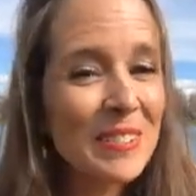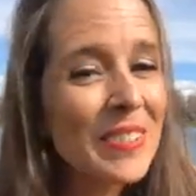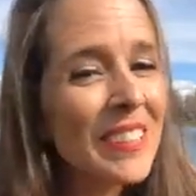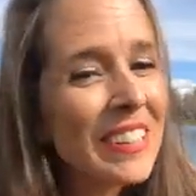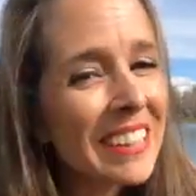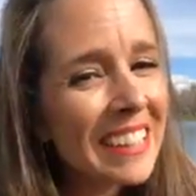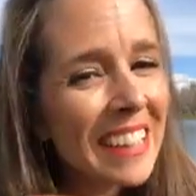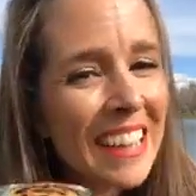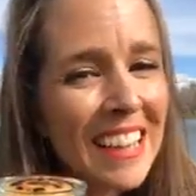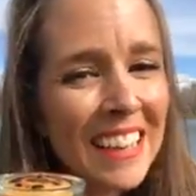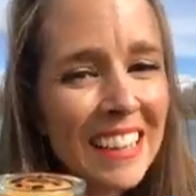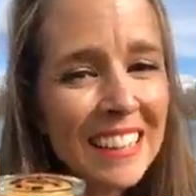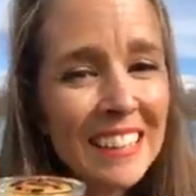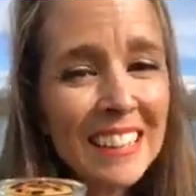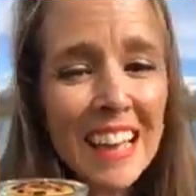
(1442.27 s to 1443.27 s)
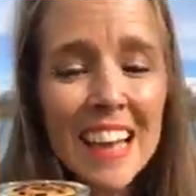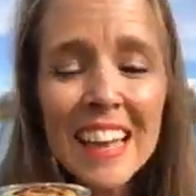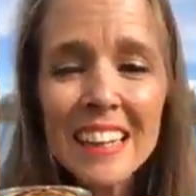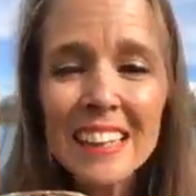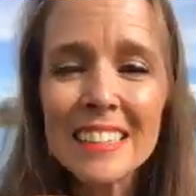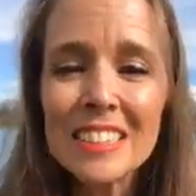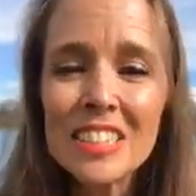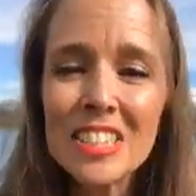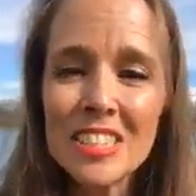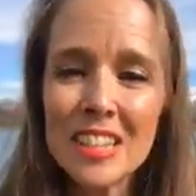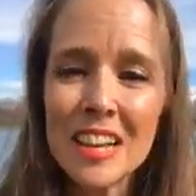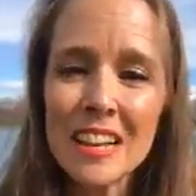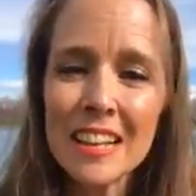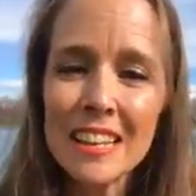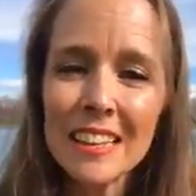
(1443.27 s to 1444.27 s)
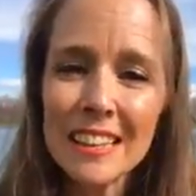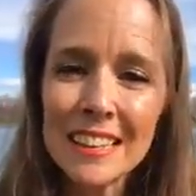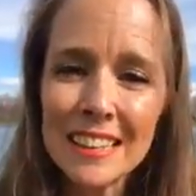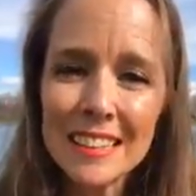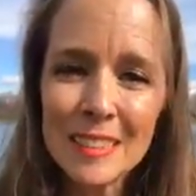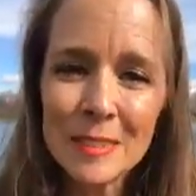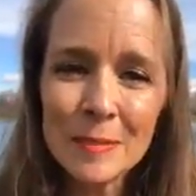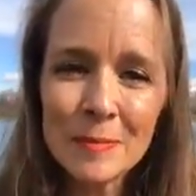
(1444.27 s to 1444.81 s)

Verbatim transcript: we're gonna let it shine.